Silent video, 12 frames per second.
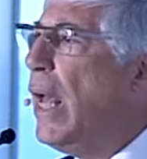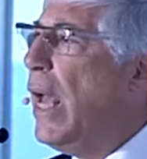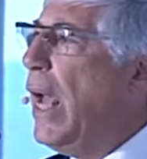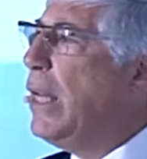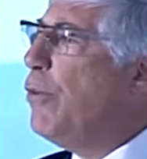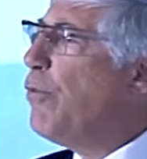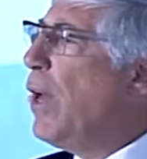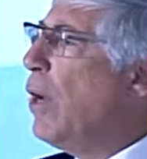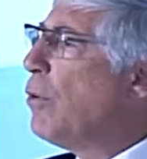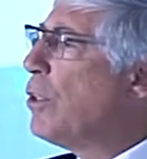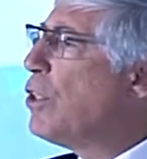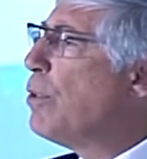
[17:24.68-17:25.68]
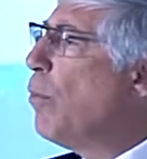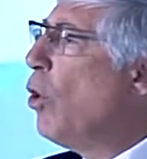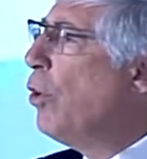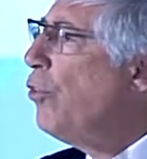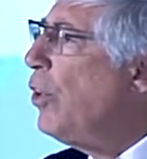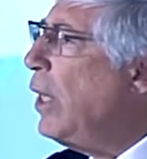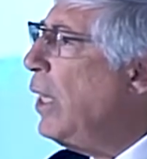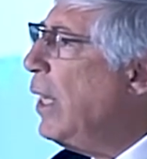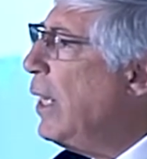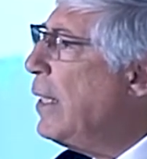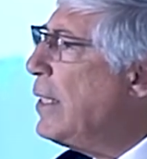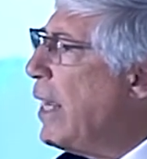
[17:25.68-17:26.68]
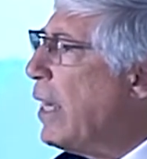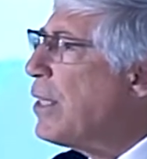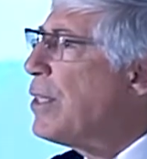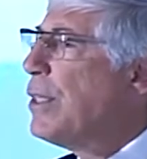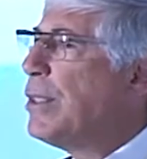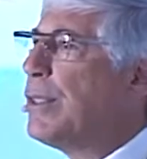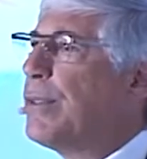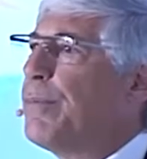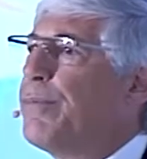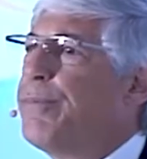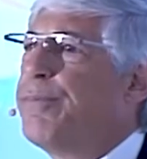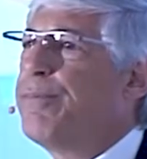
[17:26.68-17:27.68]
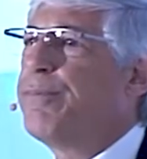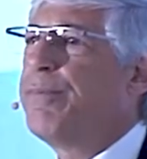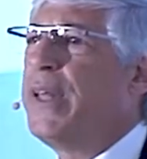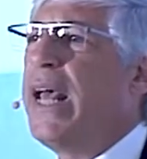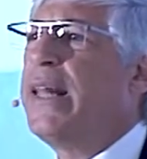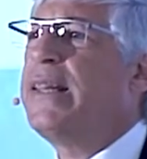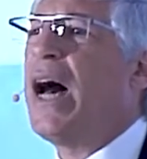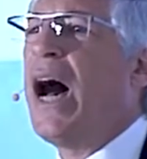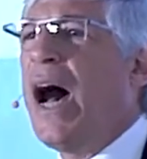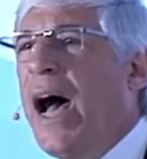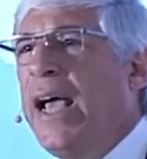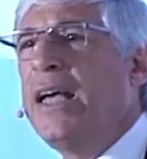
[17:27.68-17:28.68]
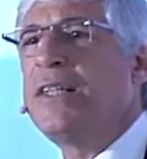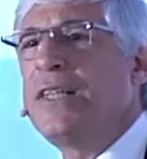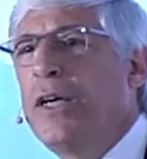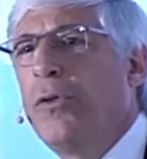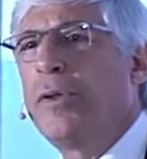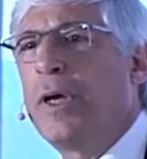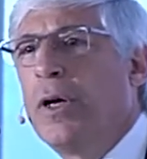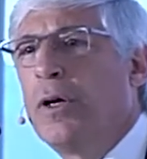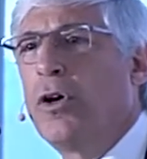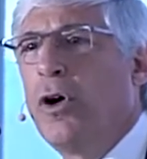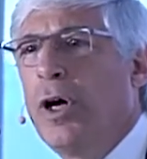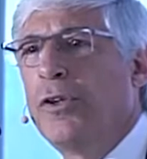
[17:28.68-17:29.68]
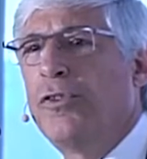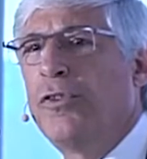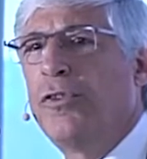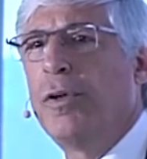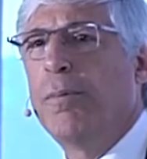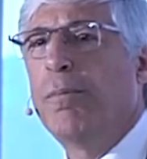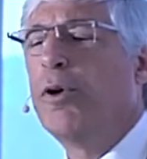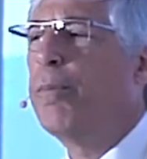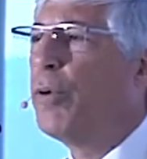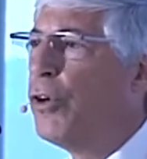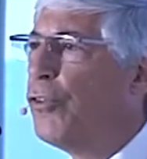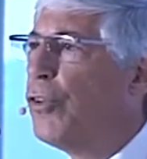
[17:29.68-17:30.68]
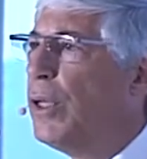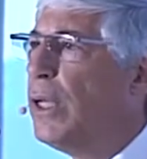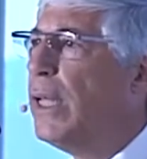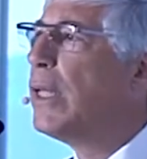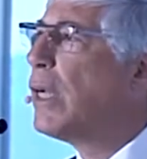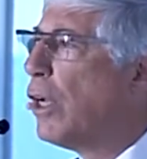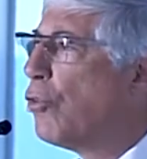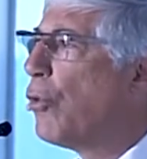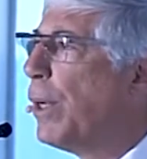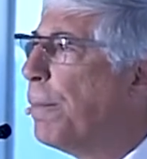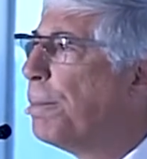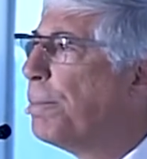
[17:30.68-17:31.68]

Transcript: And he found a small city in Texas that had the highest healthcare costs per person in the country.